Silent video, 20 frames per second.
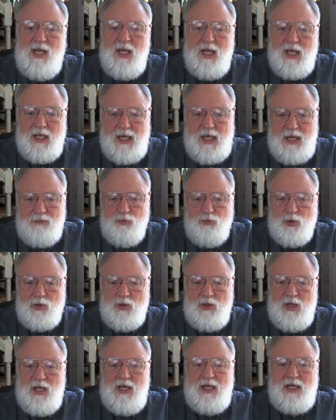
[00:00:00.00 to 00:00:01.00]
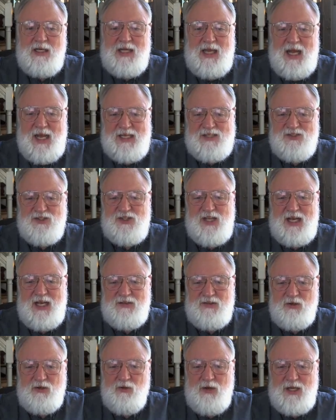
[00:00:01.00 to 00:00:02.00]
In April, gas
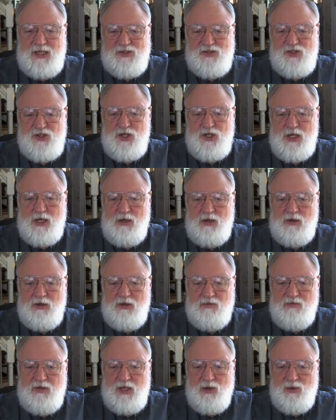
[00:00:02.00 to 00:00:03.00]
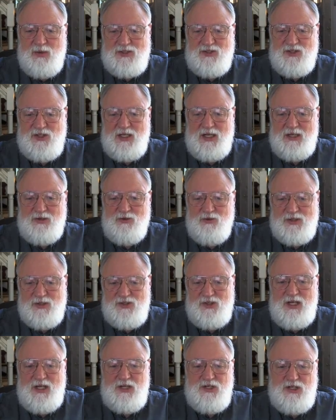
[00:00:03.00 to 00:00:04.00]
had the greatest share of U.S.
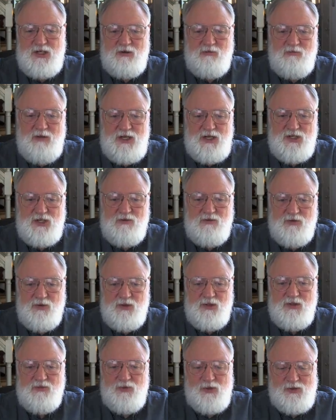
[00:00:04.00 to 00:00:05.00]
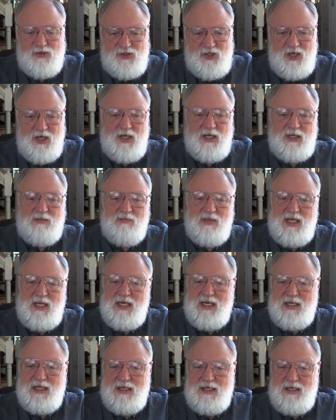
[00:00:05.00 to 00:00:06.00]
electricity generation for the first time, he
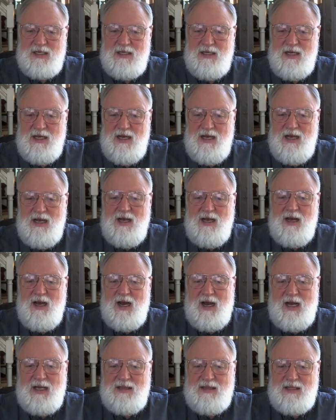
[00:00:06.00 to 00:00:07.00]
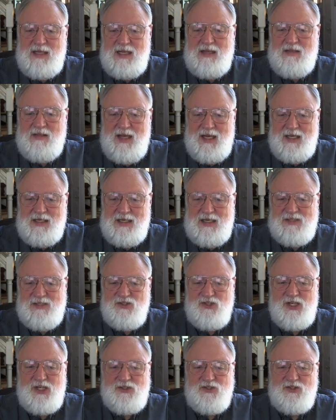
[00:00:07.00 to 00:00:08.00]
added. I think that
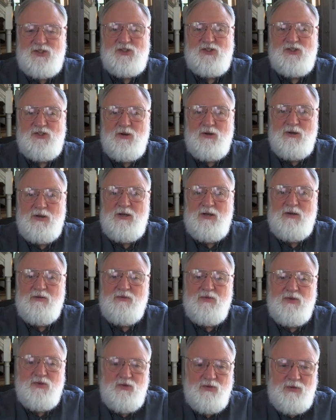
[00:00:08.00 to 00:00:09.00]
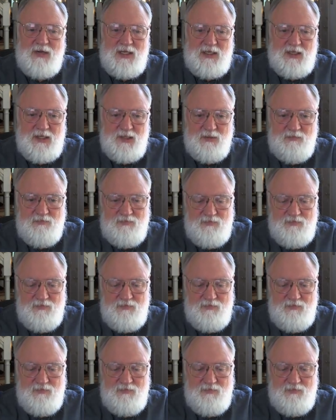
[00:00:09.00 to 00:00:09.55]
is just the start of the trend.